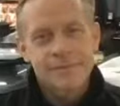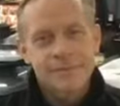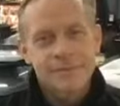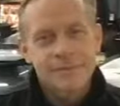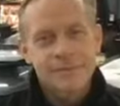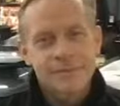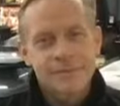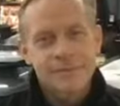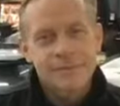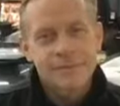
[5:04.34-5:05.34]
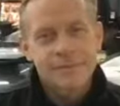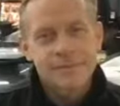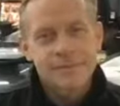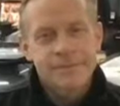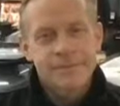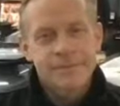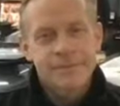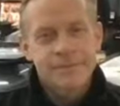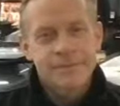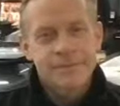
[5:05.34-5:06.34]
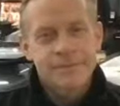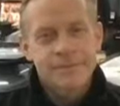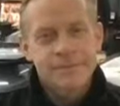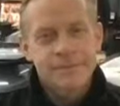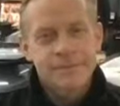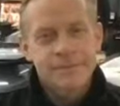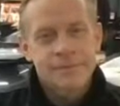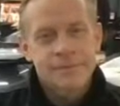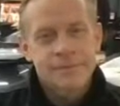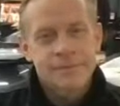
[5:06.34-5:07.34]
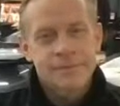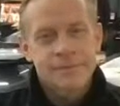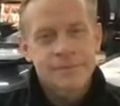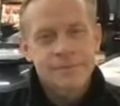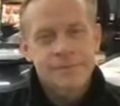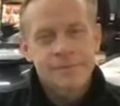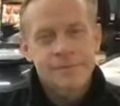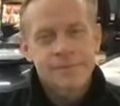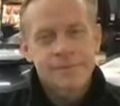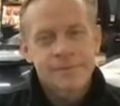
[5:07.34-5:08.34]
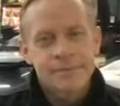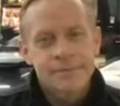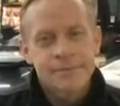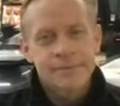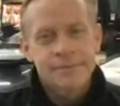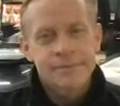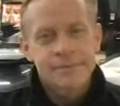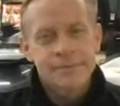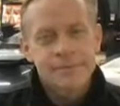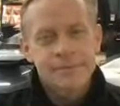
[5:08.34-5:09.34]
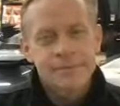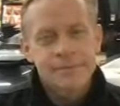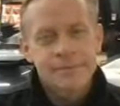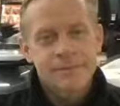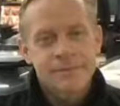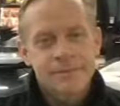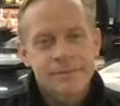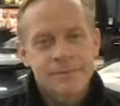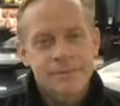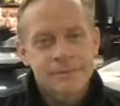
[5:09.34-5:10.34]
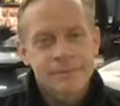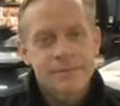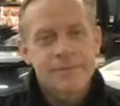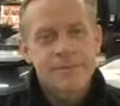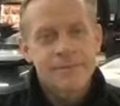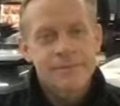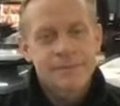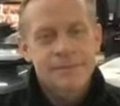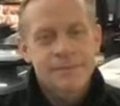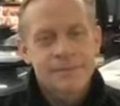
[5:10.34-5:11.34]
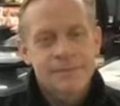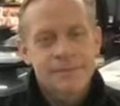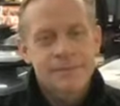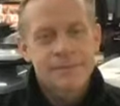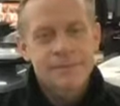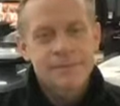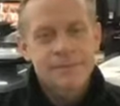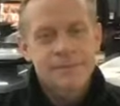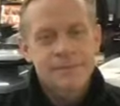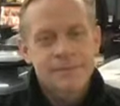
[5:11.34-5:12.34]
[no speech]